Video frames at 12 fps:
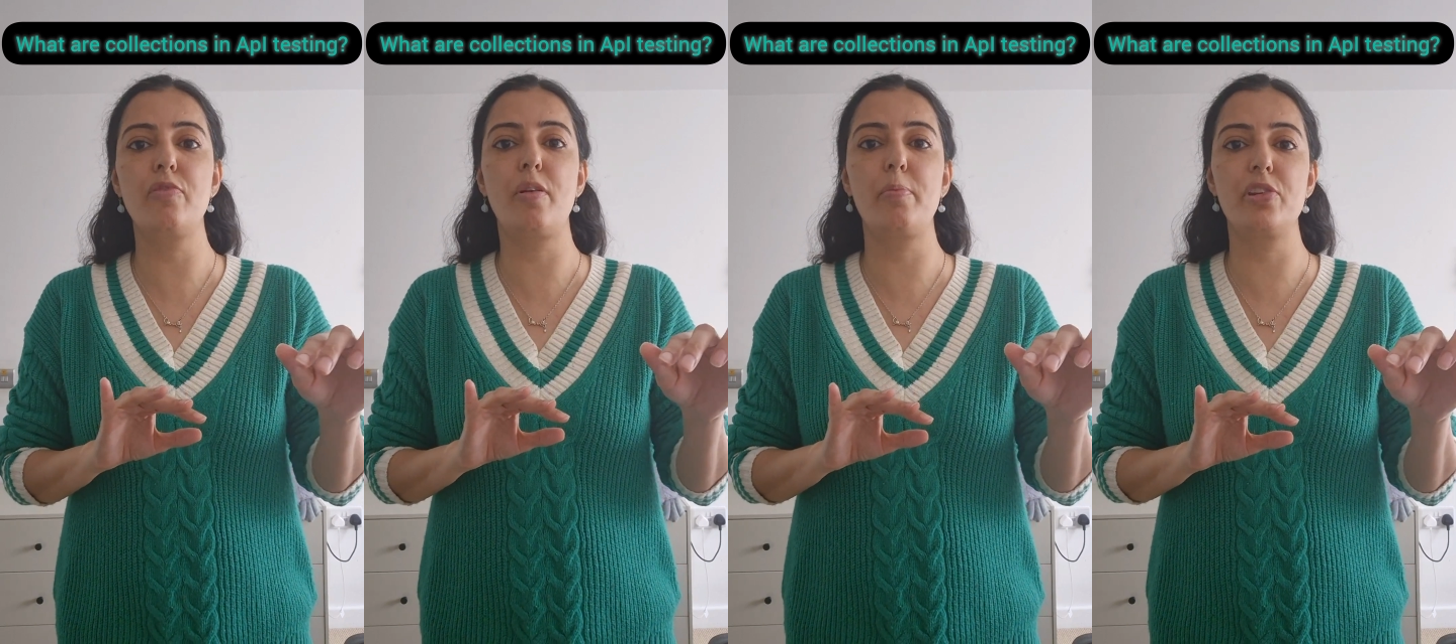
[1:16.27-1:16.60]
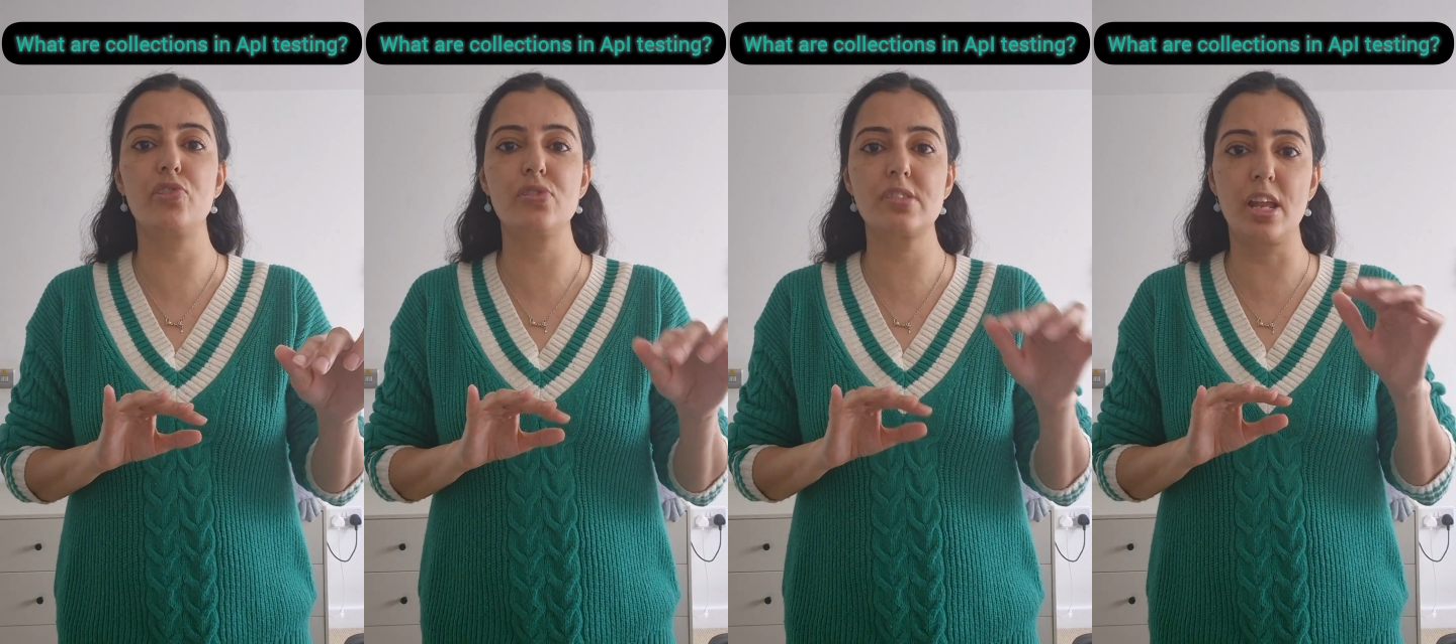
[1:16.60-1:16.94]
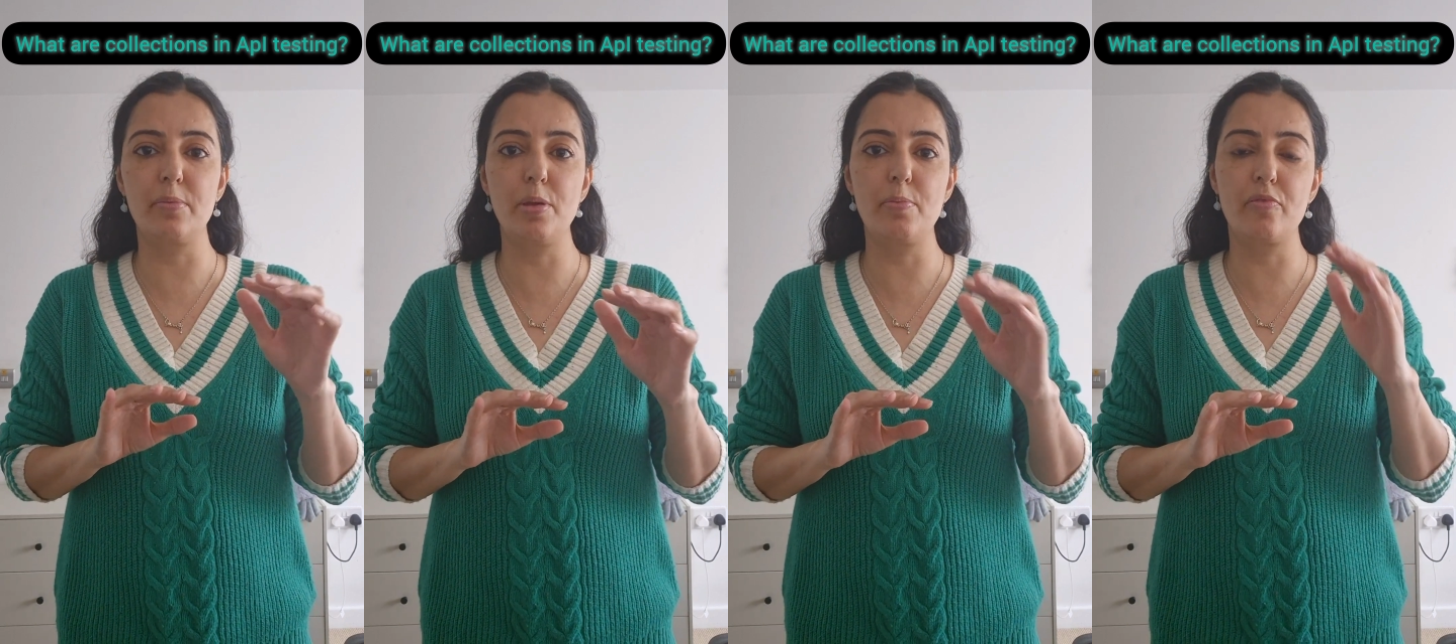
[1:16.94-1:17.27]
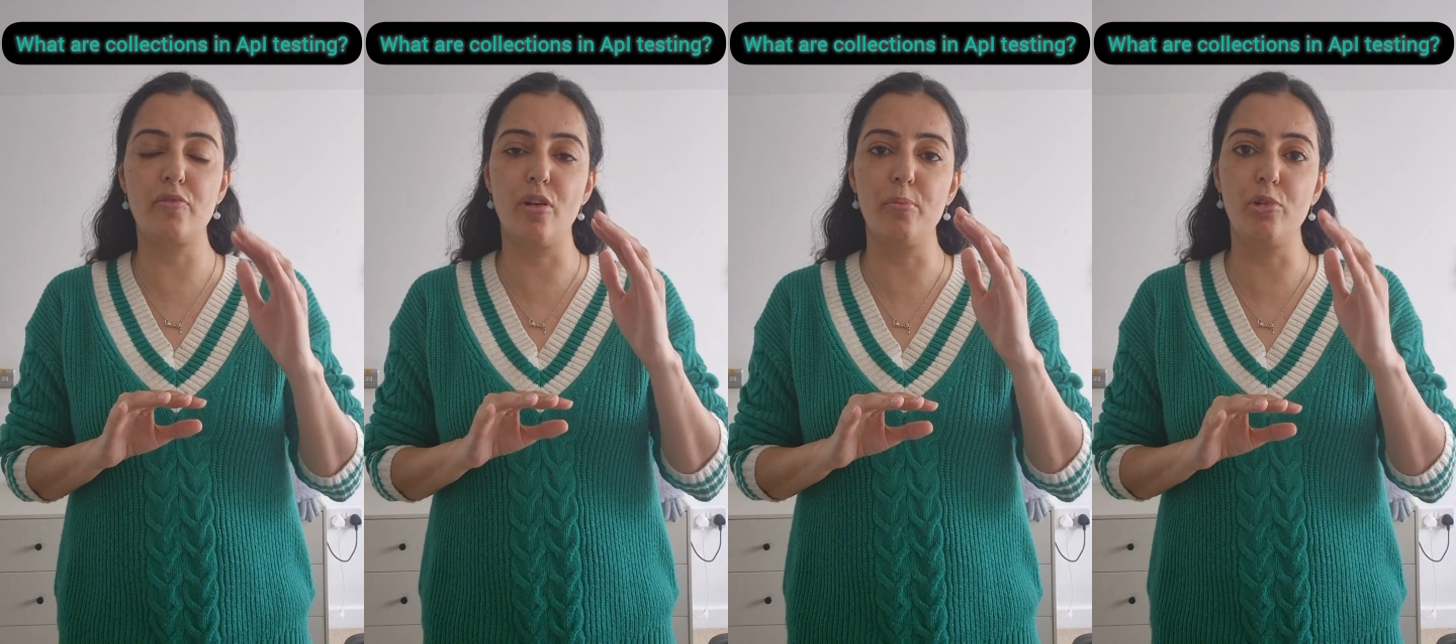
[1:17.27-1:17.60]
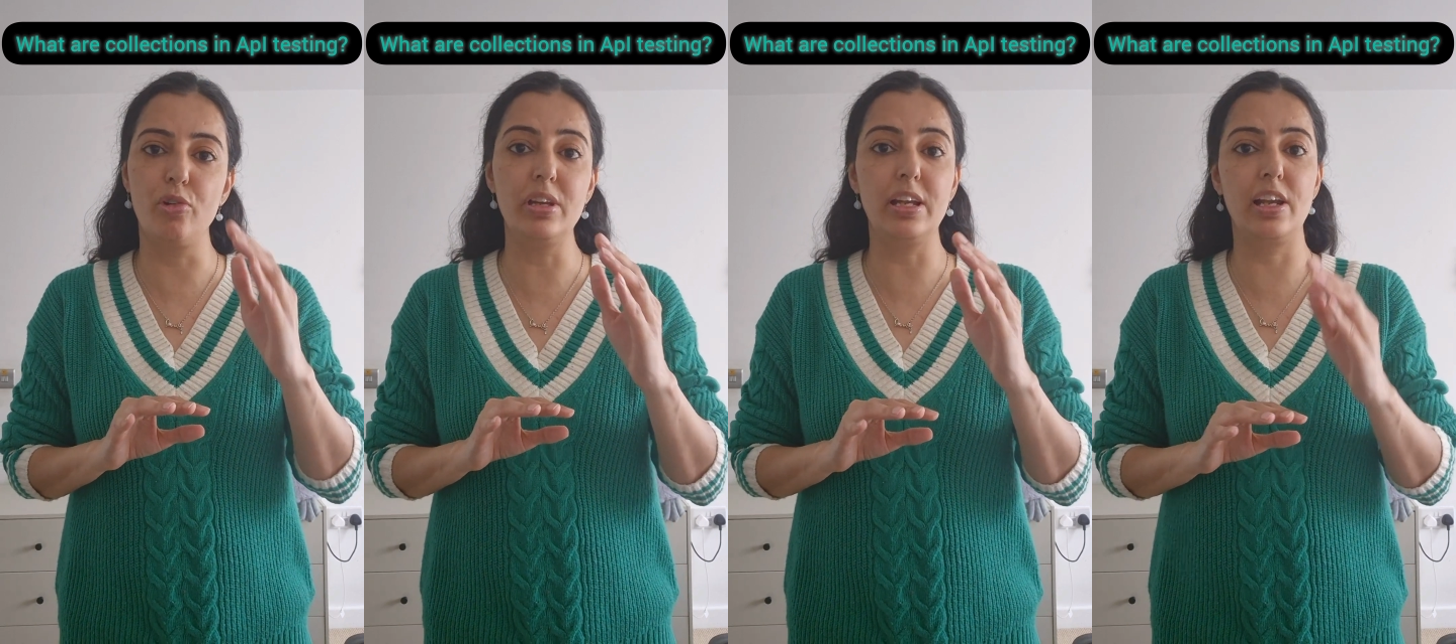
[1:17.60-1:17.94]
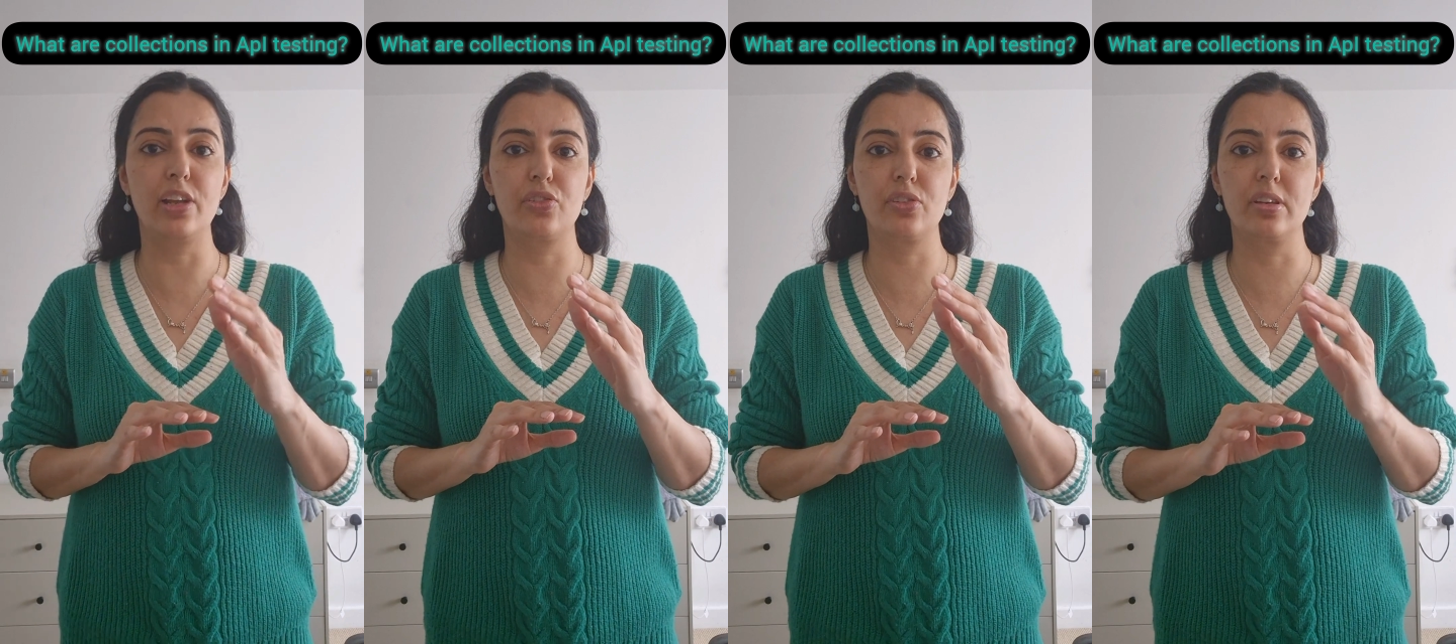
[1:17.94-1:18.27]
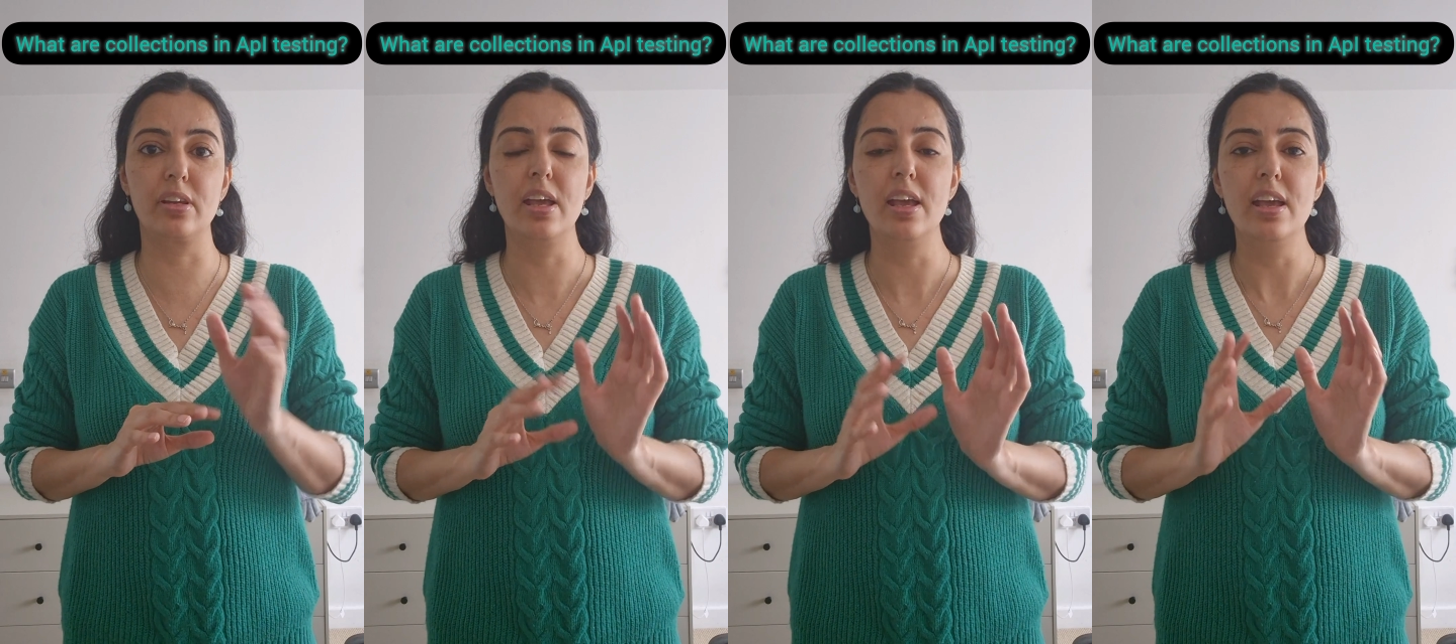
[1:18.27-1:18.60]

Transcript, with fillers: operations can be performed on collection.